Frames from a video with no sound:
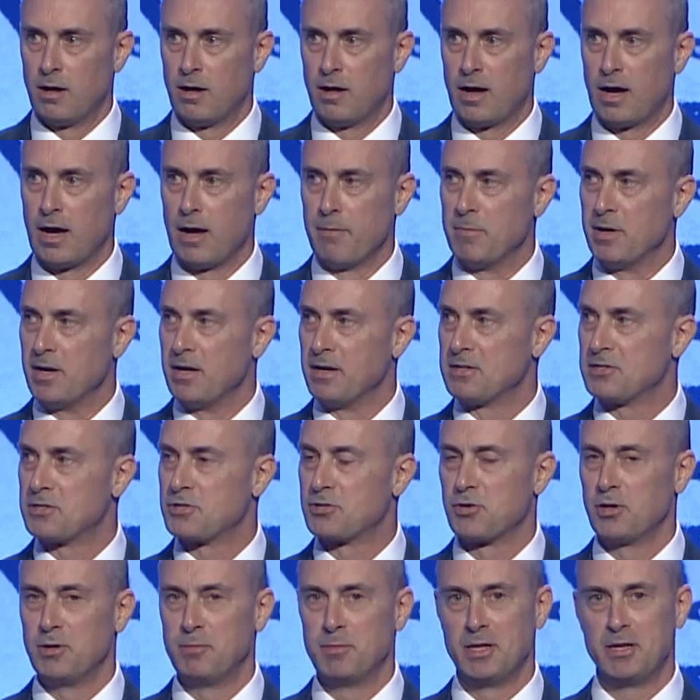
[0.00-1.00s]
I'm
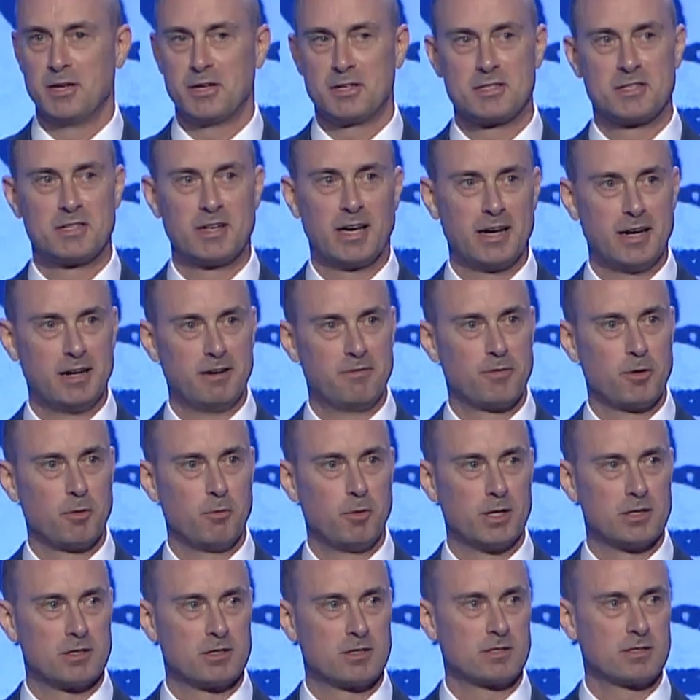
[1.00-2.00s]
extremely excited for
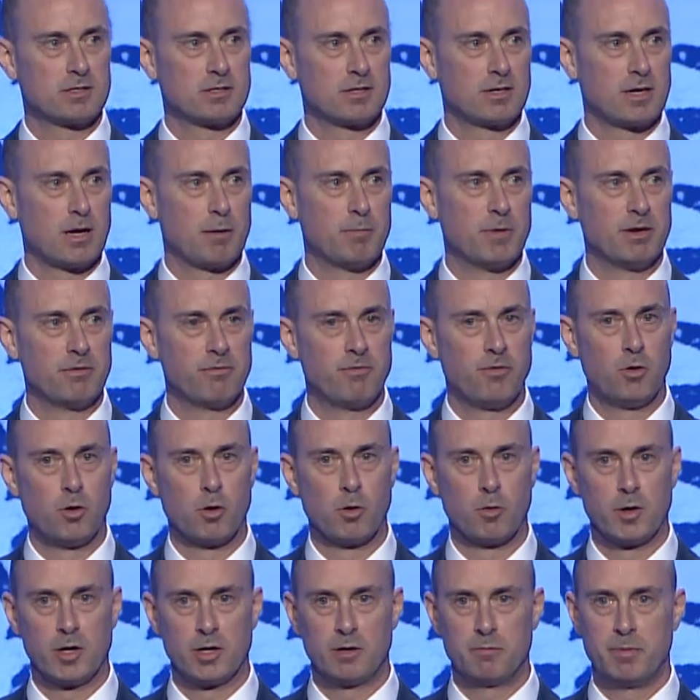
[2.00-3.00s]
what's coming
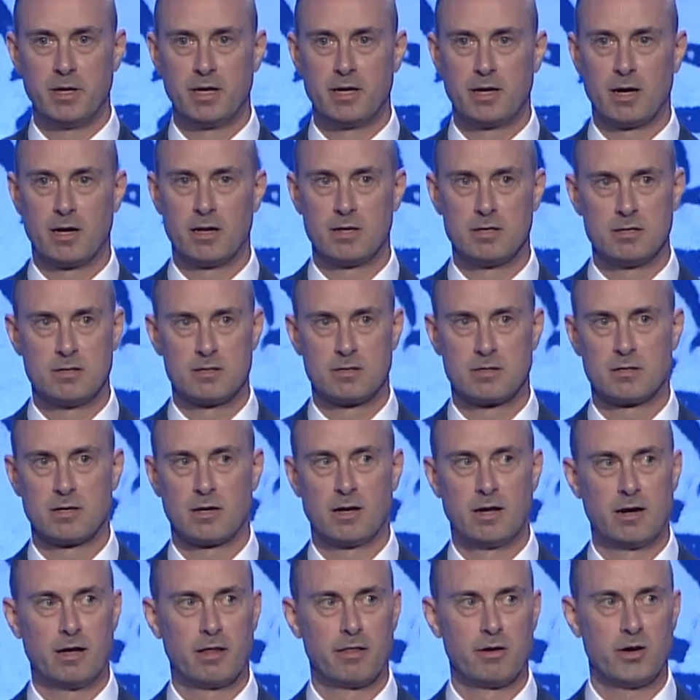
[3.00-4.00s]
forward because
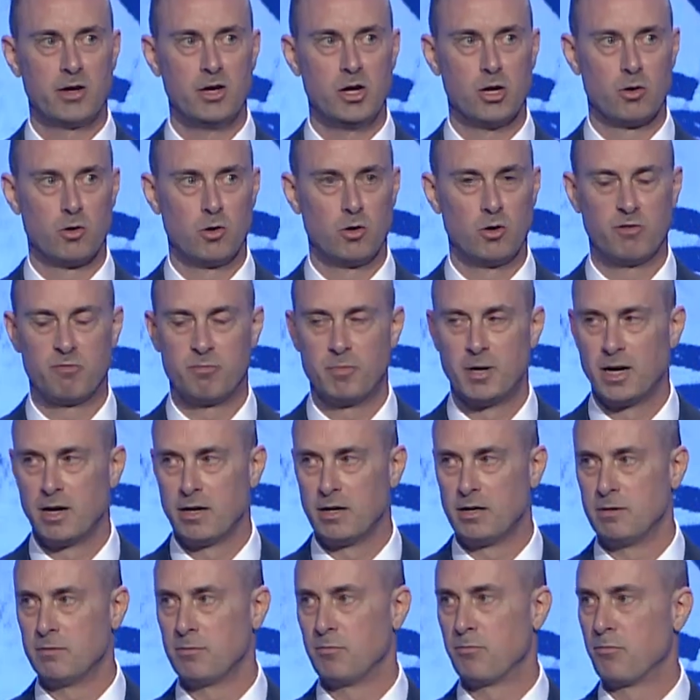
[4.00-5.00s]
another hero of
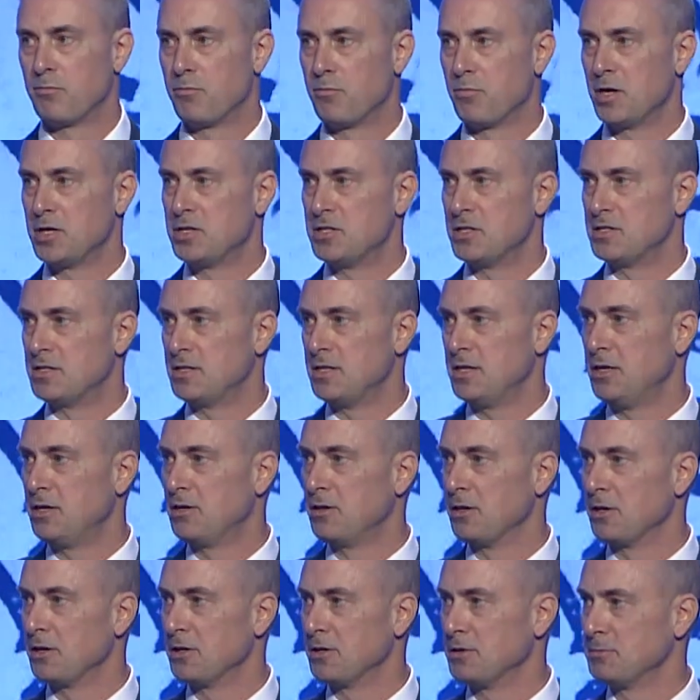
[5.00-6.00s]
mine, Bridget
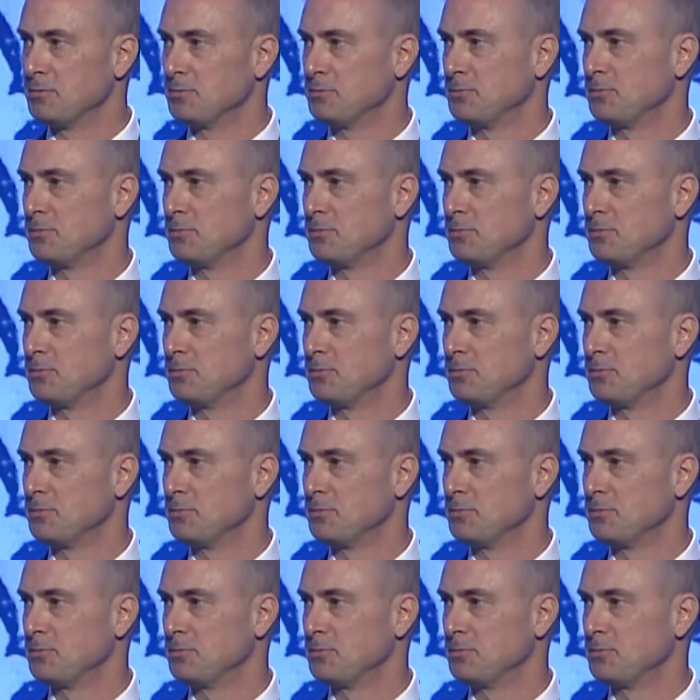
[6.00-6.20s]
Ziegler,